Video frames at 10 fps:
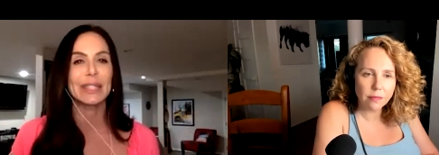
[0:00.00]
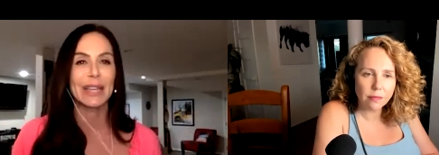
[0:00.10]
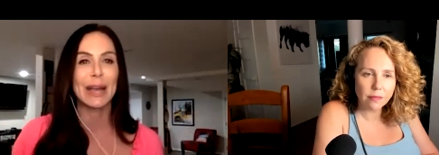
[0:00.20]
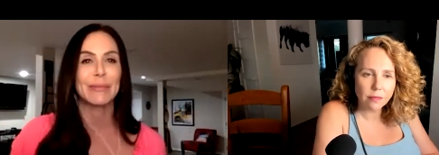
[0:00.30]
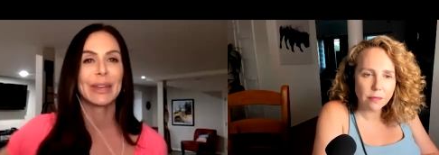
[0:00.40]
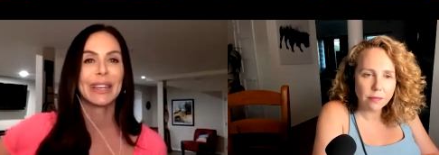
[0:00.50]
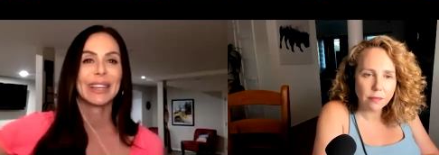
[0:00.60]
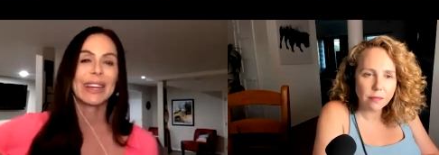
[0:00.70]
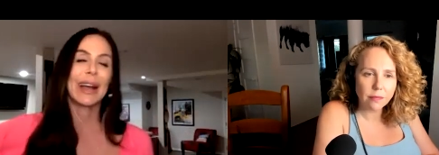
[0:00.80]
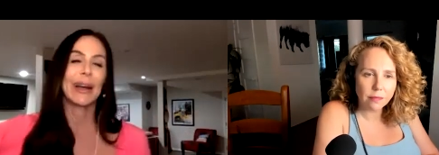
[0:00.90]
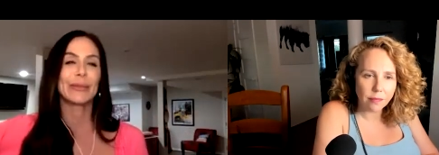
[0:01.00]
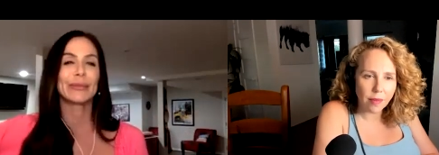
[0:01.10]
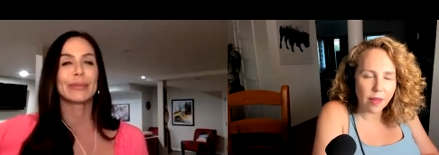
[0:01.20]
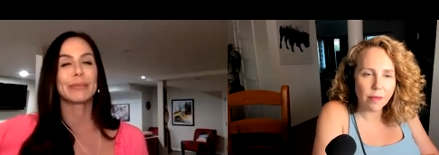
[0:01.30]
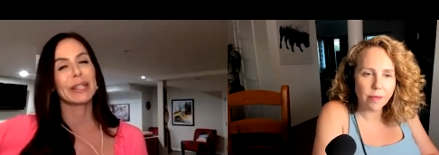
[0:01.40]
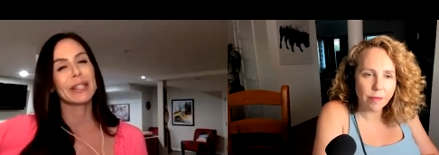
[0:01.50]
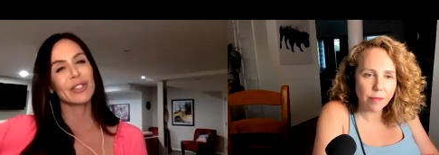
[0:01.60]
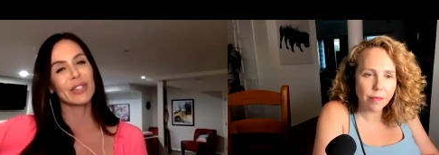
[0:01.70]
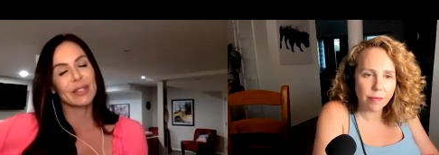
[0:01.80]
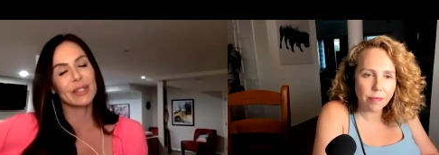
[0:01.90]
Speaker 1: in time. Um, but it's
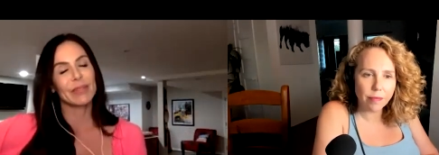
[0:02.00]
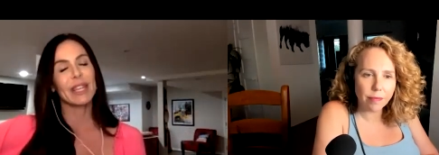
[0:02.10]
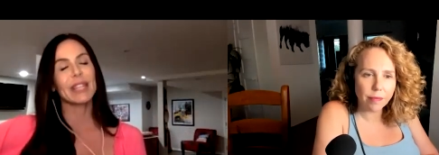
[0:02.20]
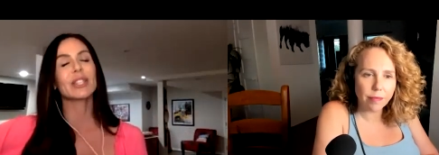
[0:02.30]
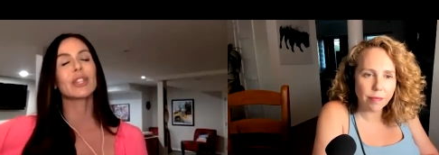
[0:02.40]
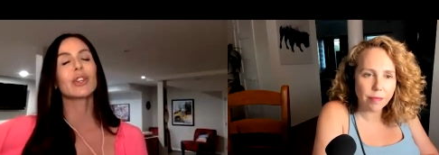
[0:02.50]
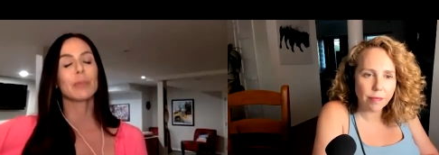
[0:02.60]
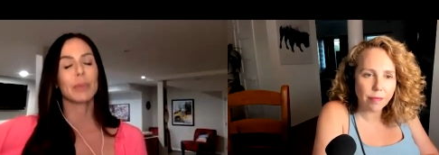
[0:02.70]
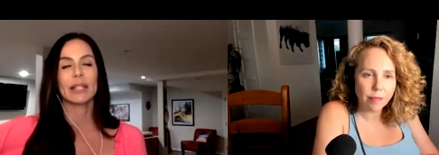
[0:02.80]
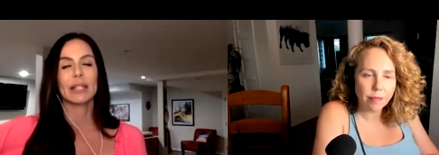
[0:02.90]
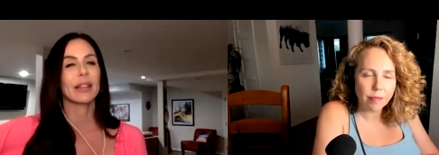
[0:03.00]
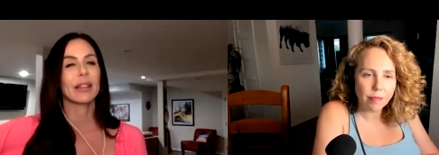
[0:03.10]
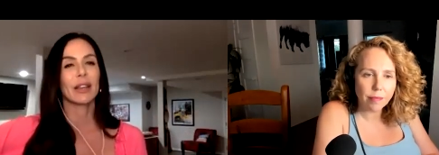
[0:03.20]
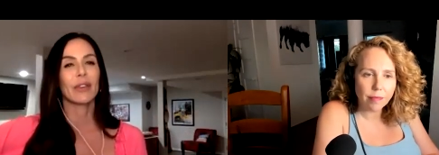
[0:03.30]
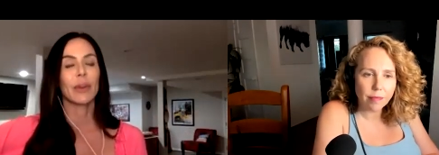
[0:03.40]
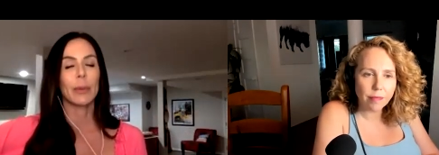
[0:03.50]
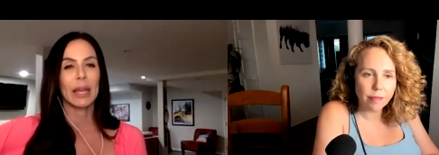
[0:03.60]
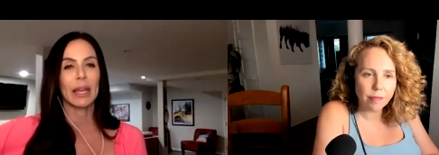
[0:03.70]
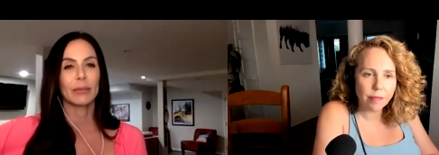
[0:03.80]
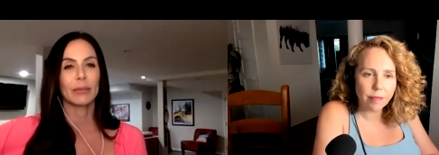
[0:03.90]
just, it's a good place, I think, for
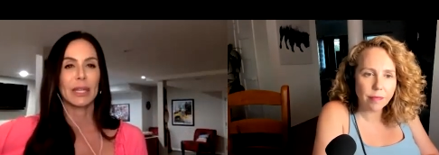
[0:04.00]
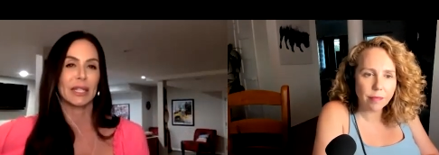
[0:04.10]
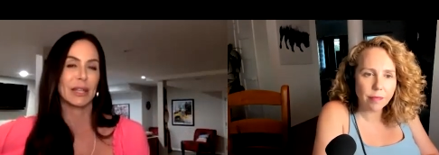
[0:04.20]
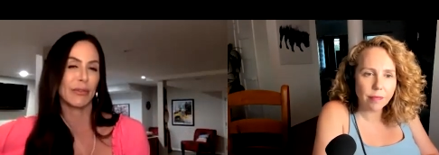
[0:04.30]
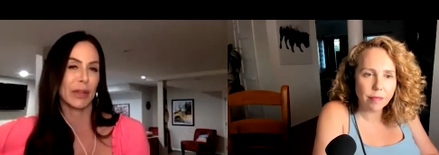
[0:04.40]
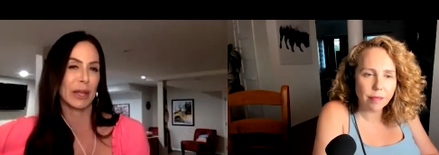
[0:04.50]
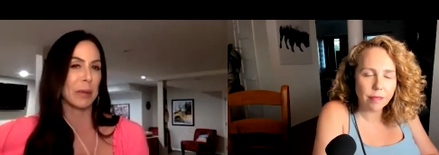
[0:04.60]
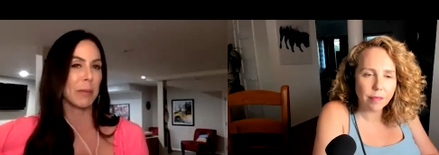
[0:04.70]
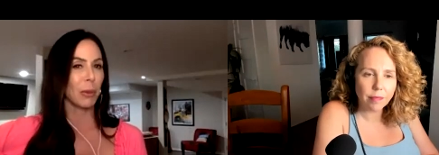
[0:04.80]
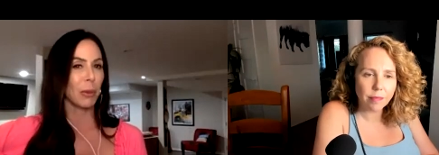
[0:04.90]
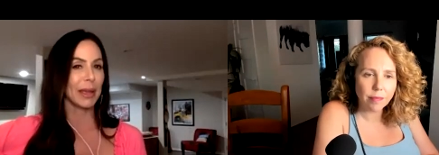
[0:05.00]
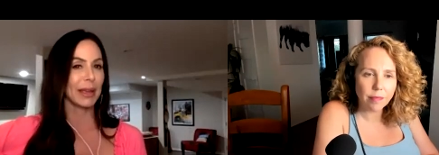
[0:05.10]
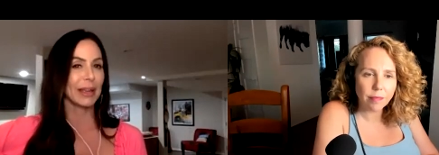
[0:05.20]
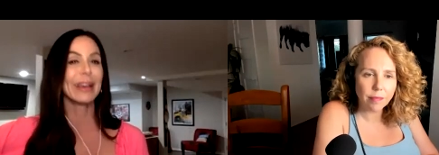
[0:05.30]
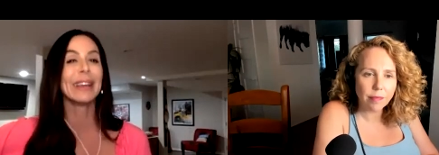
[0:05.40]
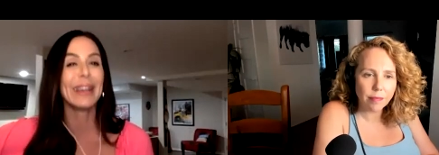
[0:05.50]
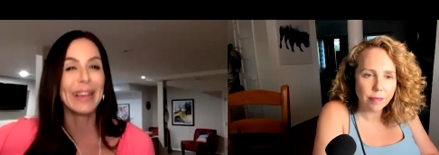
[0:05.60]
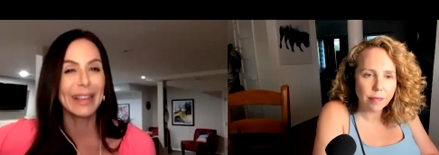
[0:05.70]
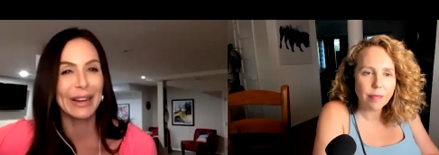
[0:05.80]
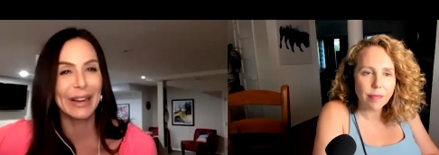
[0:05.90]
me because I feel like I'm helping,
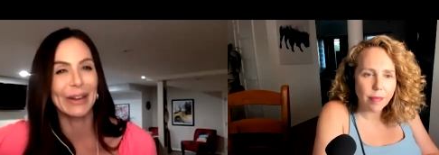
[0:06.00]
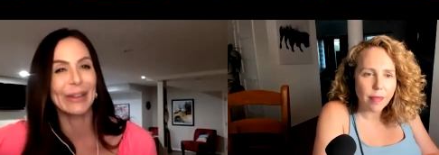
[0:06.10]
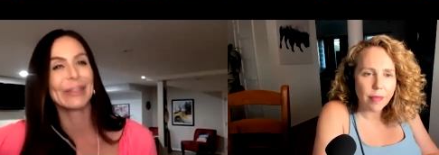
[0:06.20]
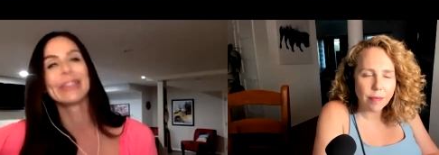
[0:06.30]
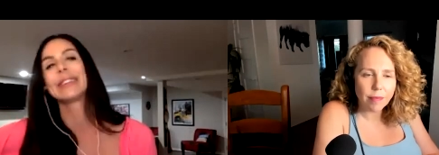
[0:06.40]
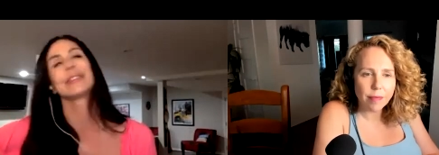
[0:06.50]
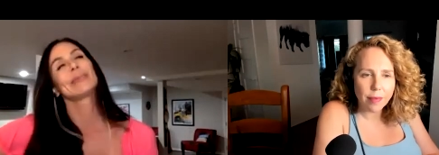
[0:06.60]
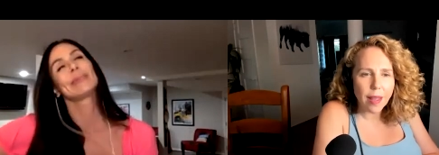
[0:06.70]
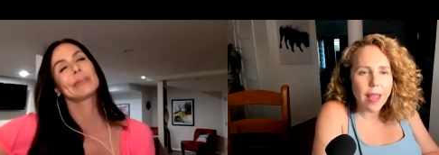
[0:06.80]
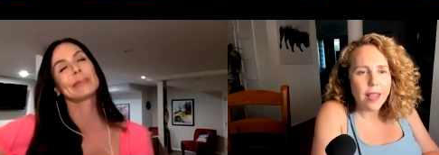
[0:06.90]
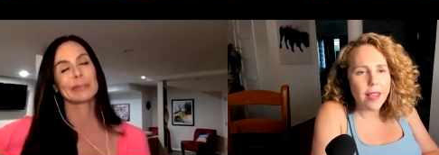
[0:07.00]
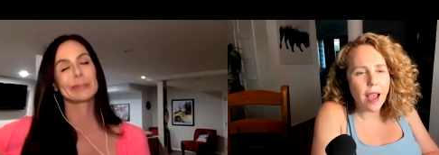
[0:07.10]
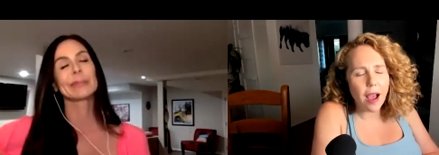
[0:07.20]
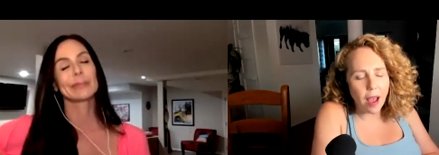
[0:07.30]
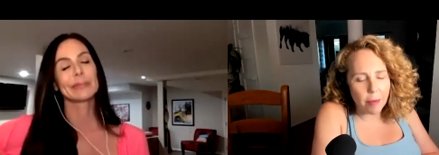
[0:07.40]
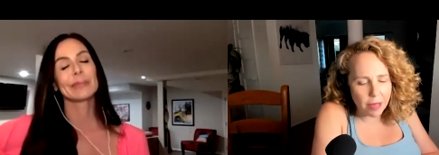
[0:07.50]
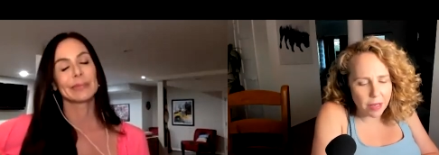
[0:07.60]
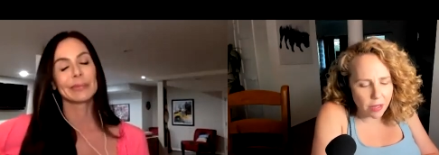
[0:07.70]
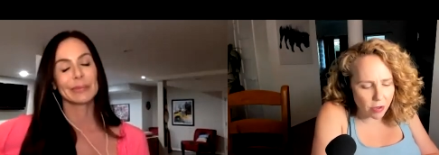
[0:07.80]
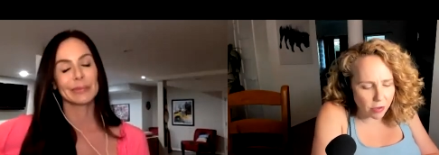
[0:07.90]
Speaker 2: you know? Yeah. I
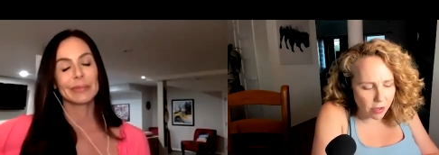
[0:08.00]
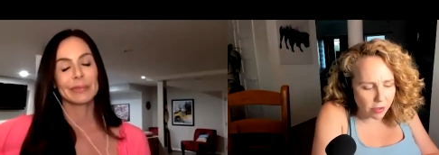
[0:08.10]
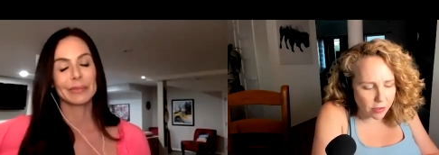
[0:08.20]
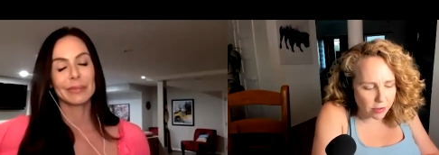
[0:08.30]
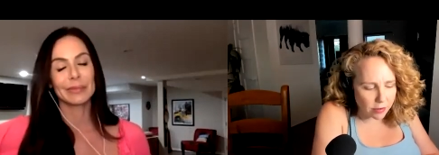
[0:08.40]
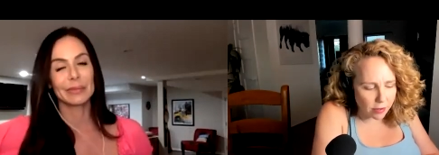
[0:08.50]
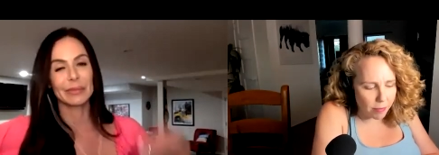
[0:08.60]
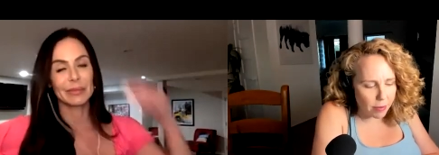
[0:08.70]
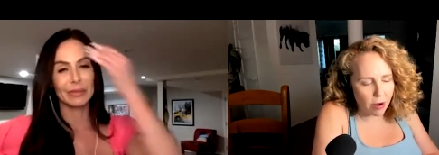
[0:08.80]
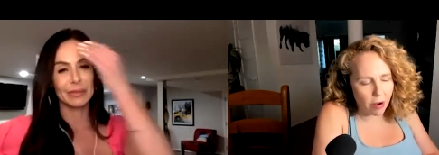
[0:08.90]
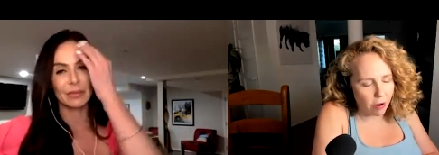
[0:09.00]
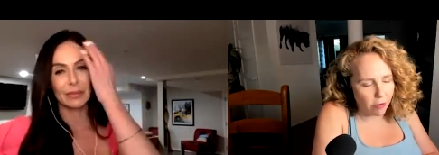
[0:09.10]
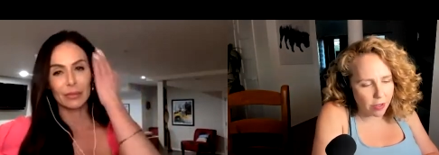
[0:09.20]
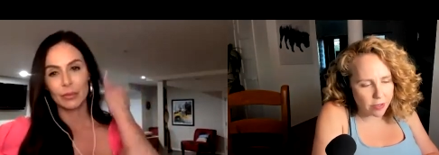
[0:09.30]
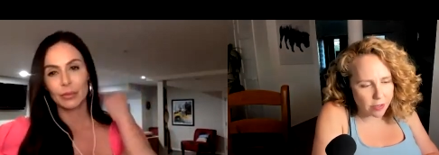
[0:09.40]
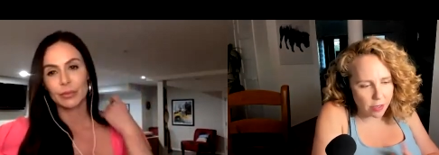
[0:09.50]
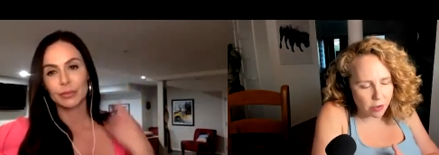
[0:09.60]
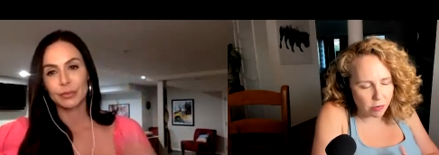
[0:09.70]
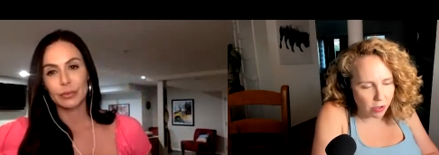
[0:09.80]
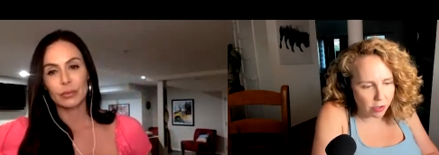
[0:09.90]
mean, you look I mean,
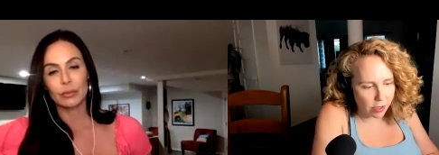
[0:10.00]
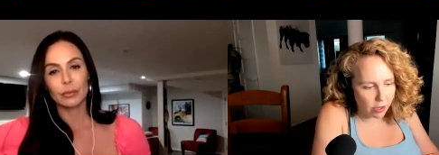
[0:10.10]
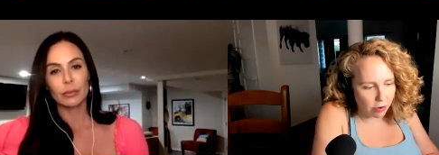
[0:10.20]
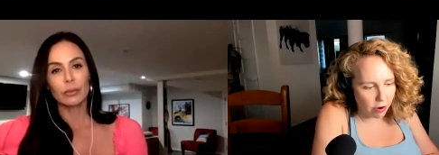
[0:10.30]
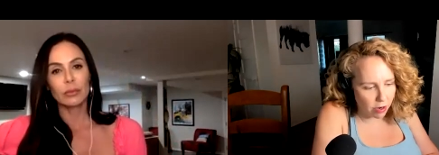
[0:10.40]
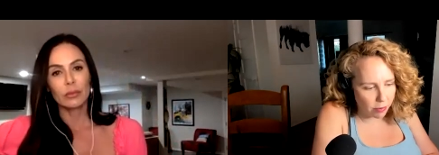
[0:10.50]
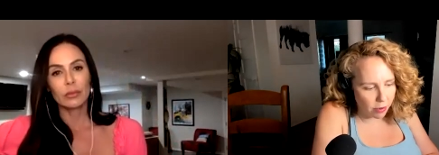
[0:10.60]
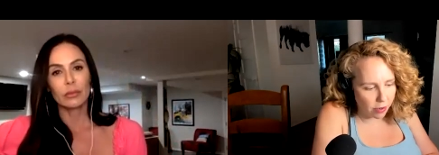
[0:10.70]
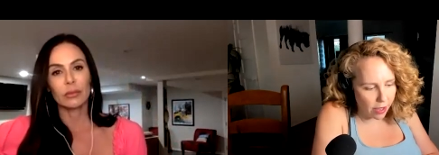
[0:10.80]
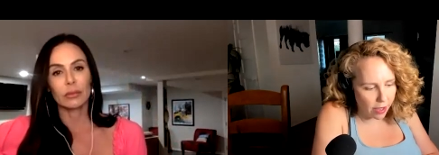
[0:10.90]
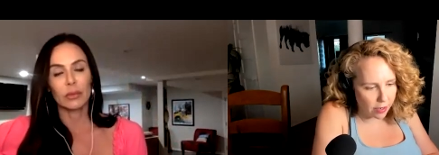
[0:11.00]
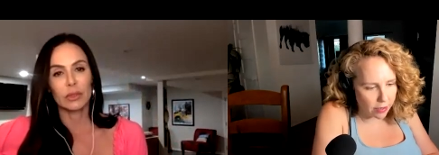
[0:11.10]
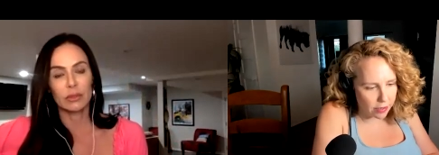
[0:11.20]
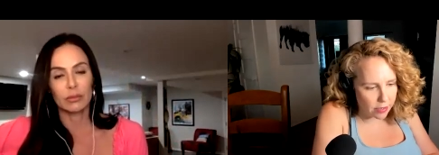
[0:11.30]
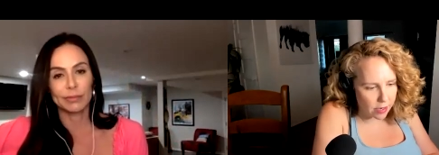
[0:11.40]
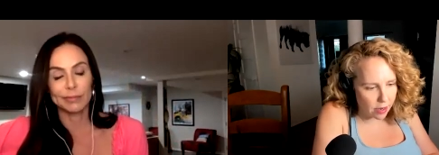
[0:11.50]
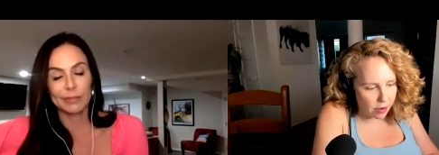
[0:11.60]
obviously, you look incredible, and